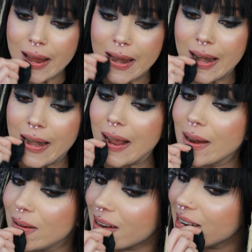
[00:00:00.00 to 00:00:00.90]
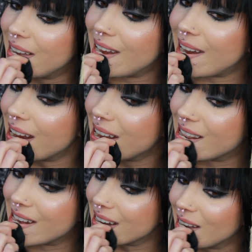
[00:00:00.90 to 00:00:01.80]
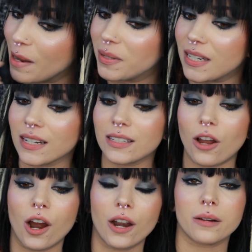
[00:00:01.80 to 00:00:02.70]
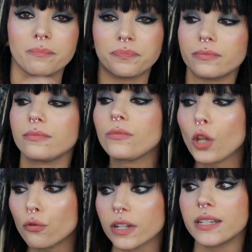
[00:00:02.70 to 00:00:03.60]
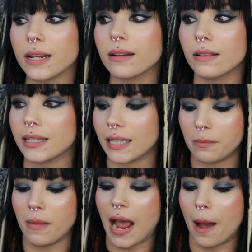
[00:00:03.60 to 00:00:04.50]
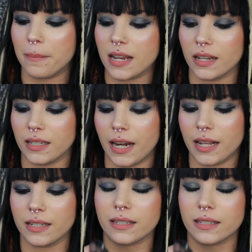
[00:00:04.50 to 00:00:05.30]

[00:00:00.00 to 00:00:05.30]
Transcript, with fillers: And as you can see, these lipsticks are ridiculously matte because it